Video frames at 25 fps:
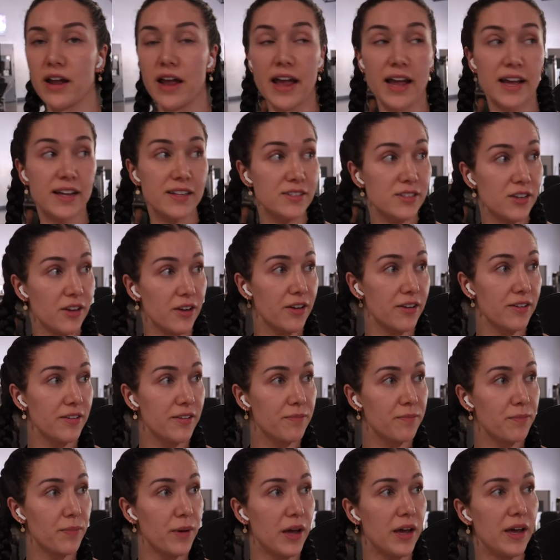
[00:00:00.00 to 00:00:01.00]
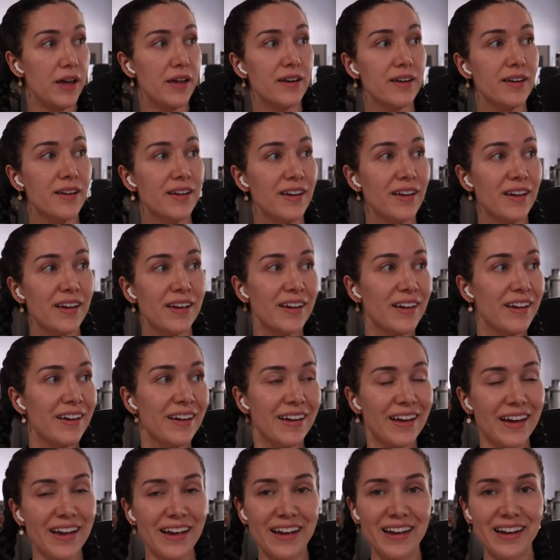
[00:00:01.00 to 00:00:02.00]
hands on, but
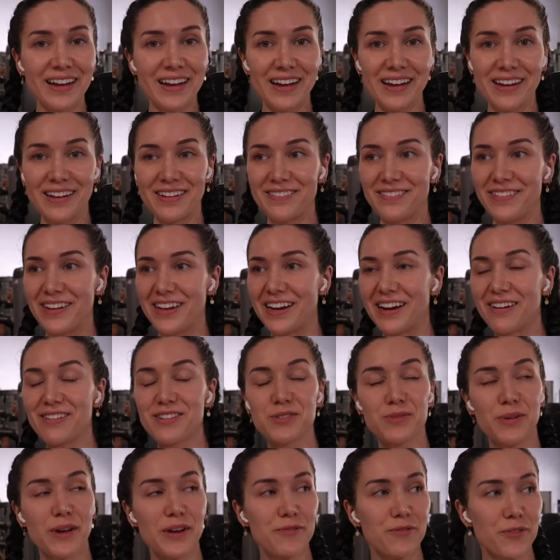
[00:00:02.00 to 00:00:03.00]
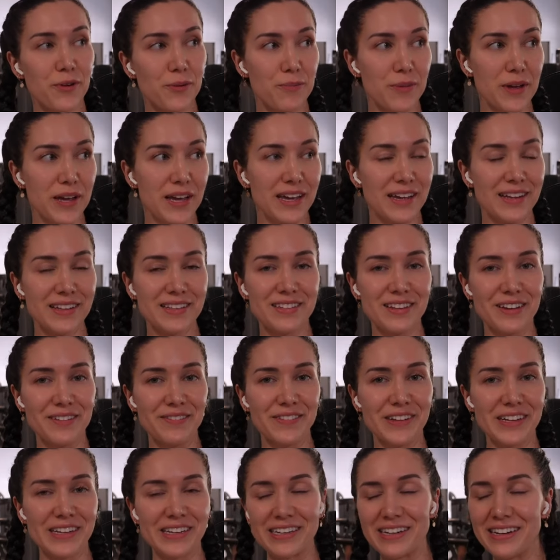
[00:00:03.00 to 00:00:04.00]
man, I was waiting for a bit, so I'm
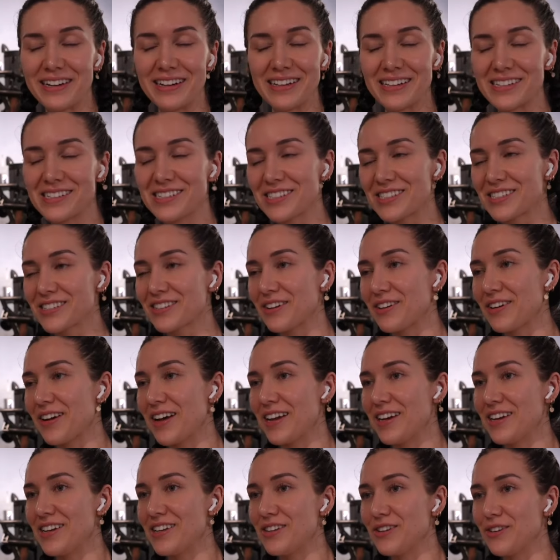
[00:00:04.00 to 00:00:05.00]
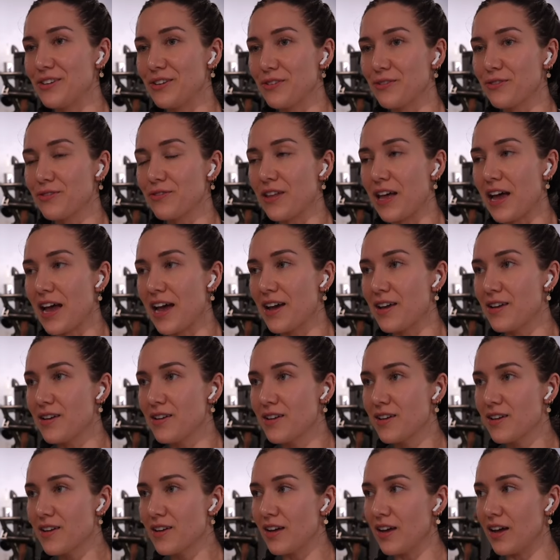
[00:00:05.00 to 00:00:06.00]
like, let's just go ahead and do flat,
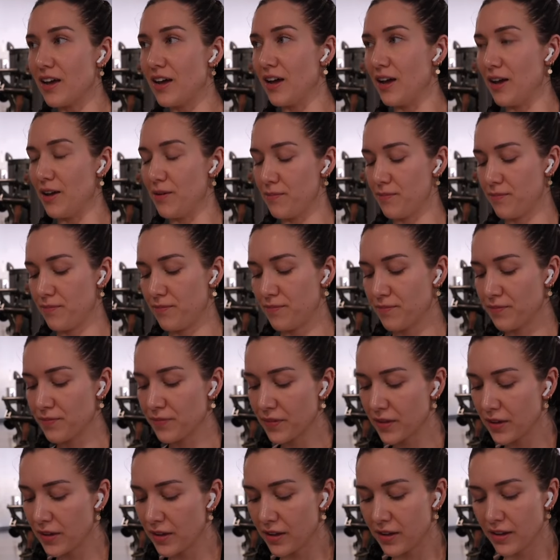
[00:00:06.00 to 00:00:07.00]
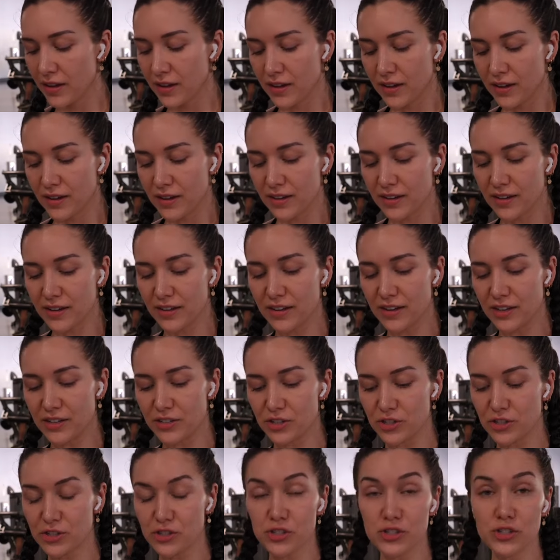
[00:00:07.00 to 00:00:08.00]
and
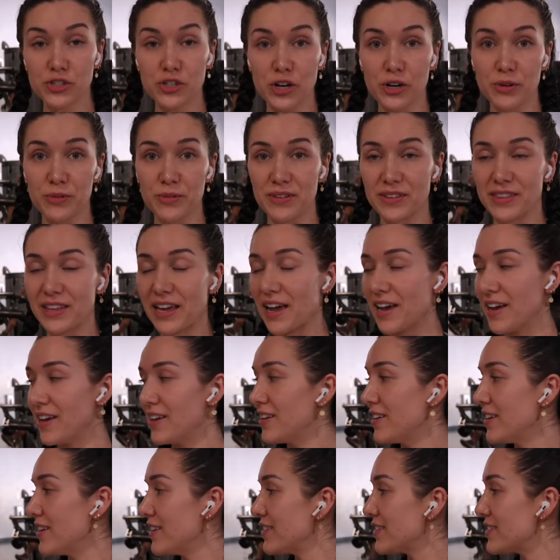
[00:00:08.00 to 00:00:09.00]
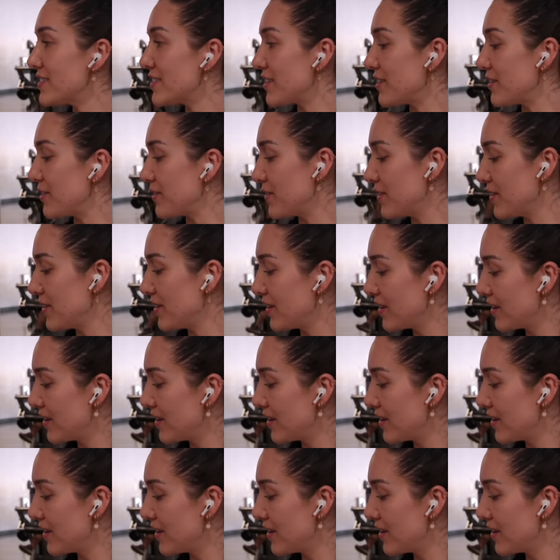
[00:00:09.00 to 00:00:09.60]
just start with that. So